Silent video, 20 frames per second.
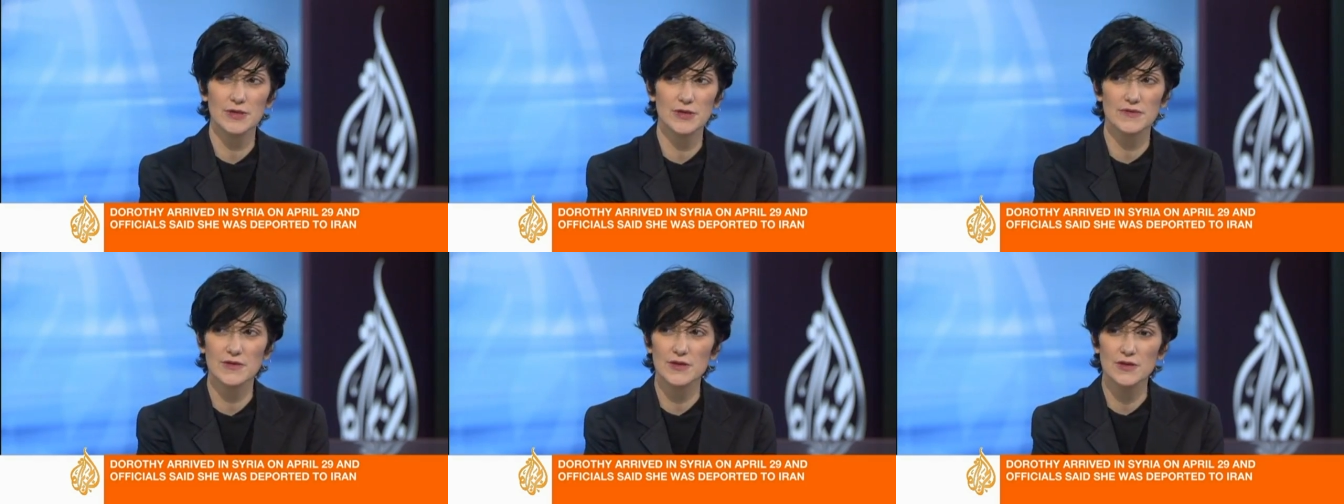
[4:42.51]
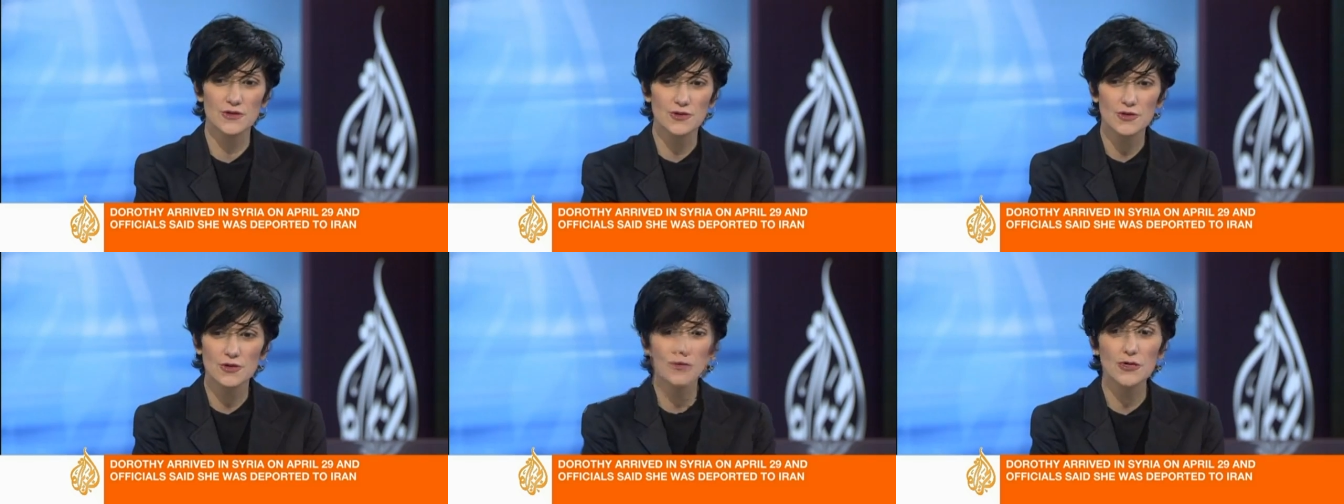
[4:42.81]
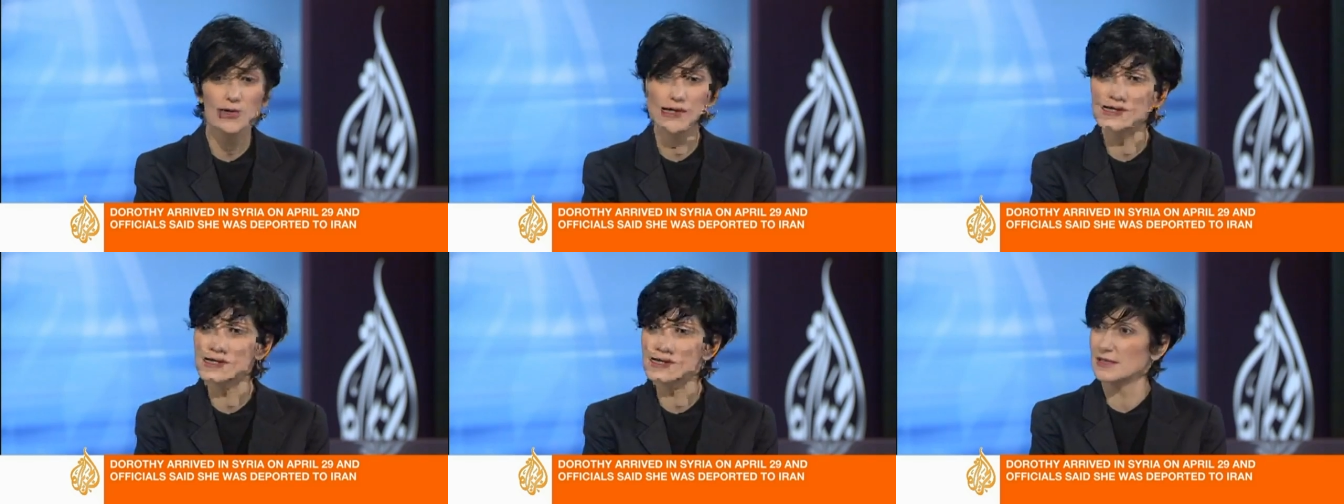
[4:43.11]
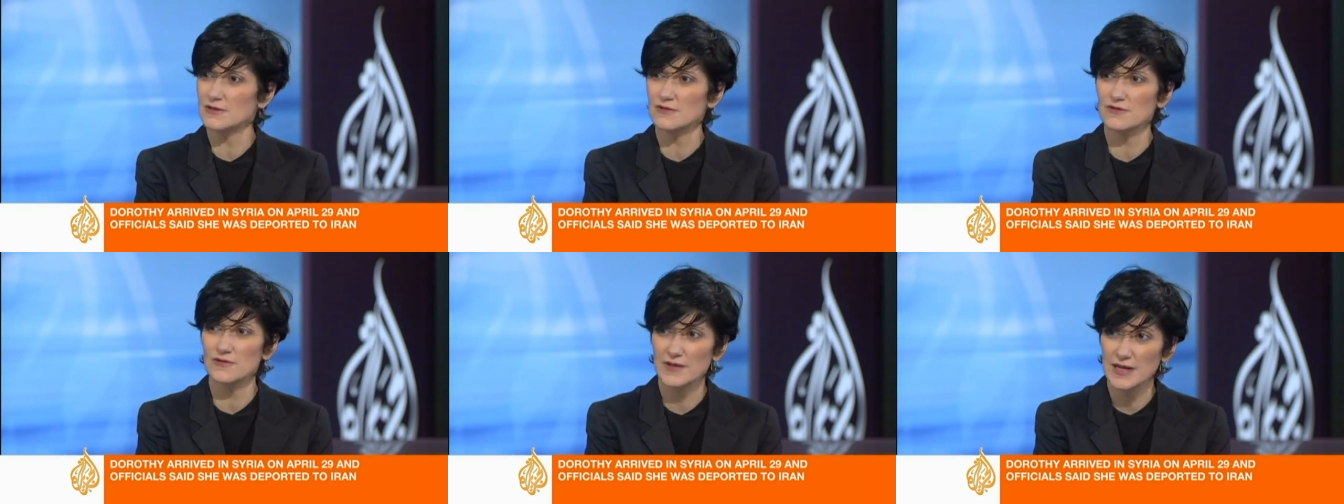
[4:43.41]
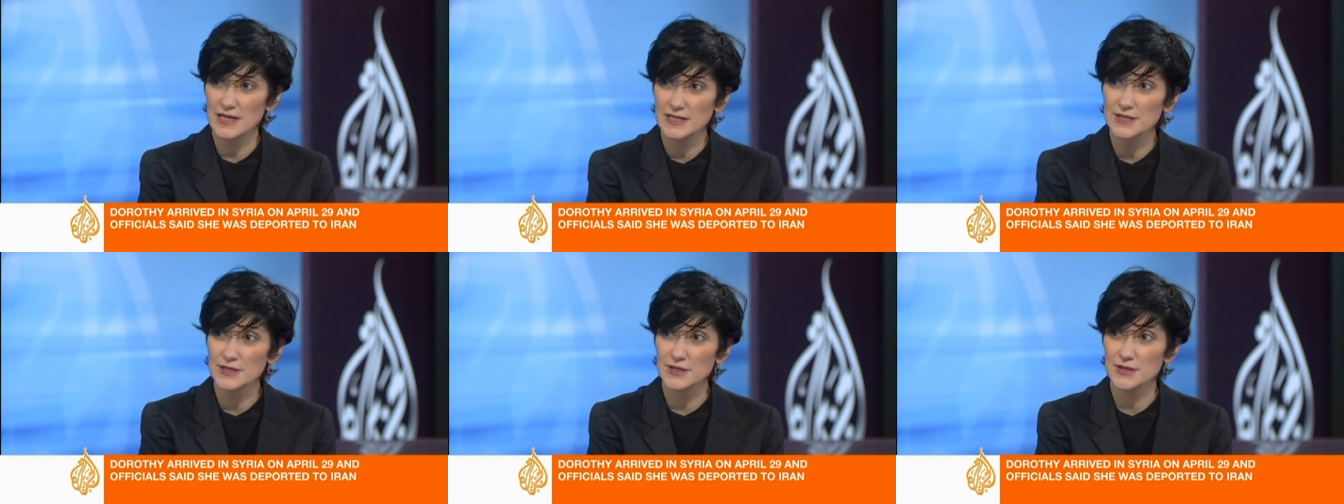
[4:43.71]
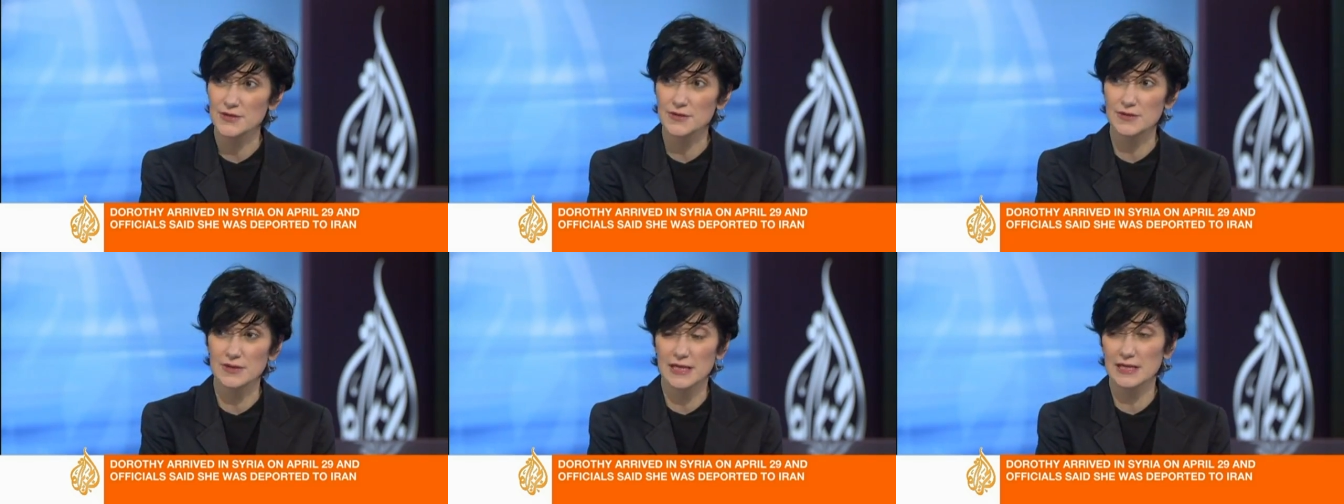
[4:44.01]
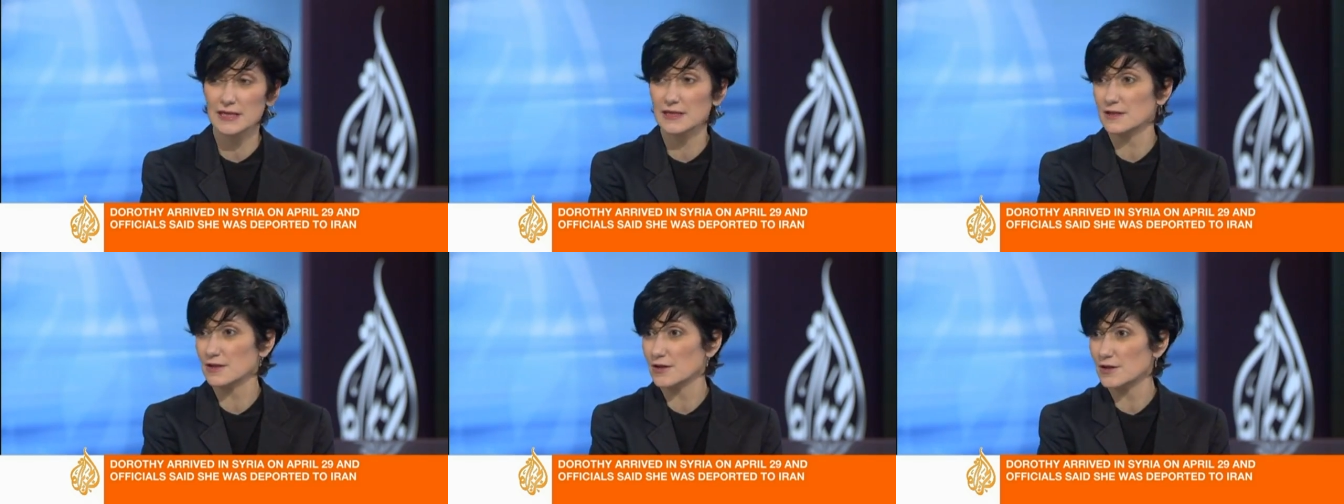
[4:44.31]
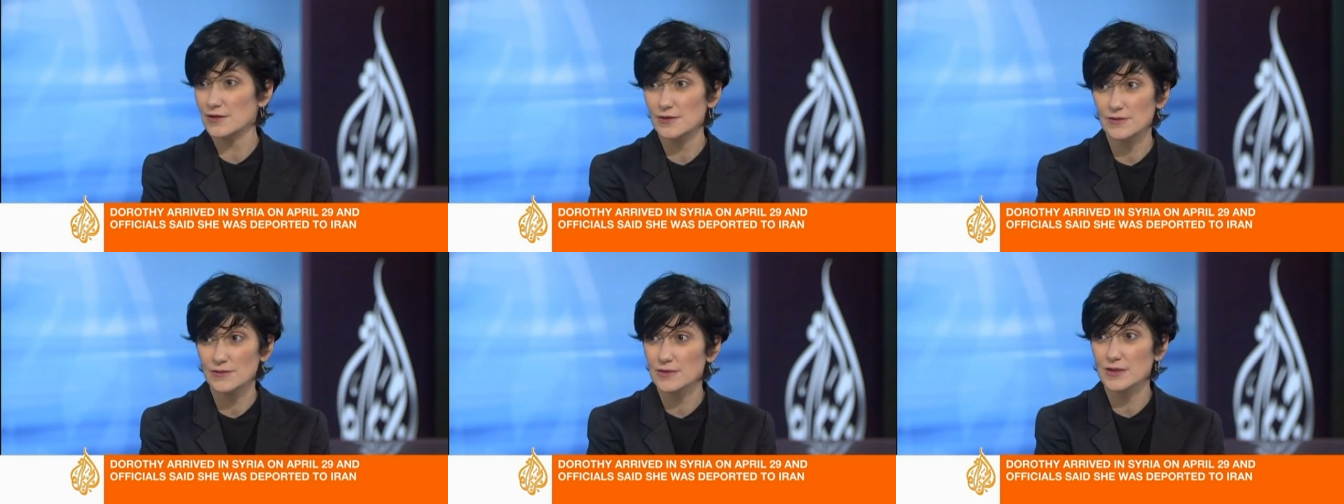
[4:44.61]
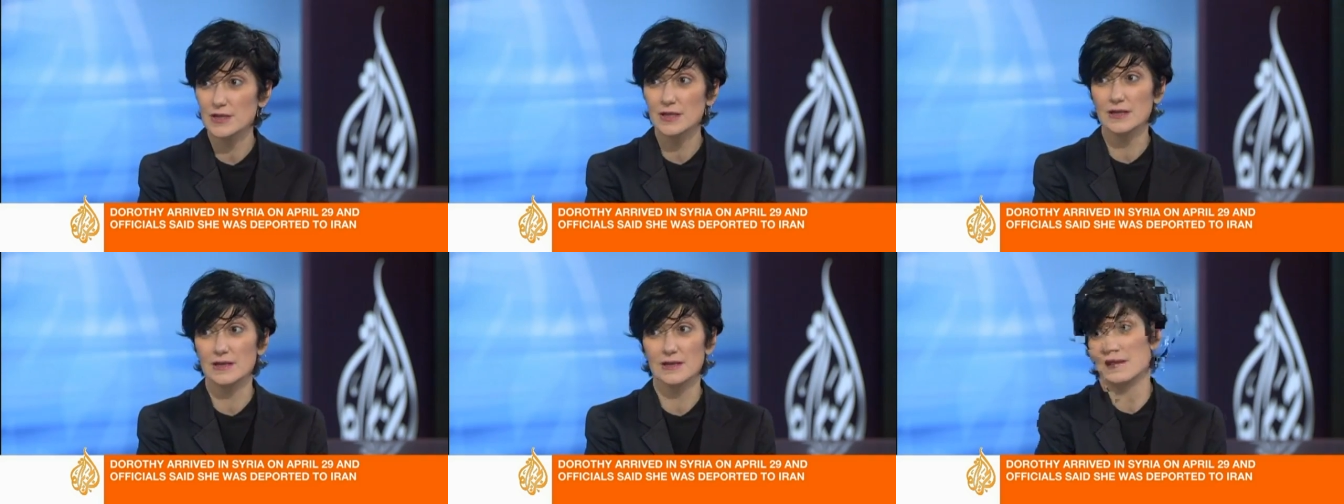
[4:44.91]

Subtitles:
even knew what to confess to, let alone